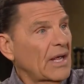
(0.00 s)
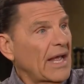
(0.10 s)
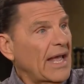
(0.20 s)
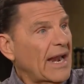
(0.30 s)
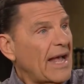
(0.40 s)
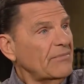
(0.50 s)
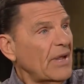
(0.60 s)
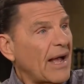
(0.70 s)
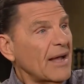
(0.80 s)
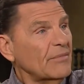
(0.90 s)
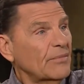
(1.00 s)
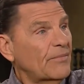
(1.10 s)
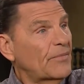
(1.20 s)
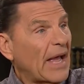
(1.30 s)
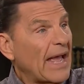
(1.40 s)
And I'm,
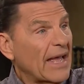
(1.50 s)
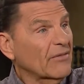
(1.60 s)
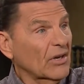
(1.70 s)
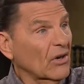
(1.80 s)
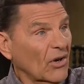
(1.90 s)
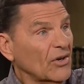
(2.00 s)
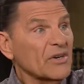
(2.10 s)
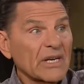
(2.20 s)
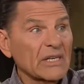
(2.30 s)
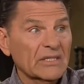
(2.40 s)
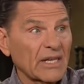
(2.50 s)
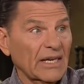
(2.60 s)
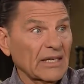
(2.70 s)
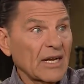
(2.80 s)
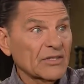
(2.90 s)
I'm having to learn these
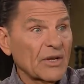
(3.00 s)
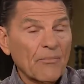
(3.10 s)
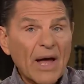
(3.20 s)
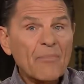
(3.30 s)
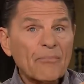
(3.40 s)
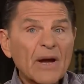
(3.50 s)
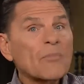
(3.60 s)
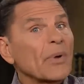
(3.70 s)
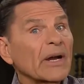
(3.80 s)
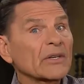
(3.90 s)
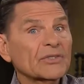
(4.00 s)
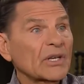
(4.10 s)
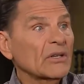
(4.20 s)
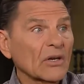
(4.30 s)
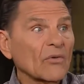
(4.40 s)
things. See, my, my parents
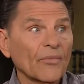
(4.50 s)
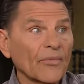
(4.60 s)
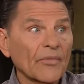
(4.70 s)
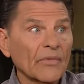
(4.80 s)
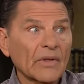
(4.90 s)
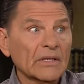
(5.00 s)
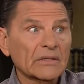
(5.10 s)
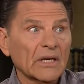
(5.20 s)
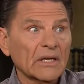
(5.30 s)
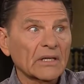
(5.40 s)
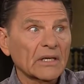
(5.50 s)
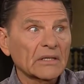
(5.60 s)
didn't know these kind of things.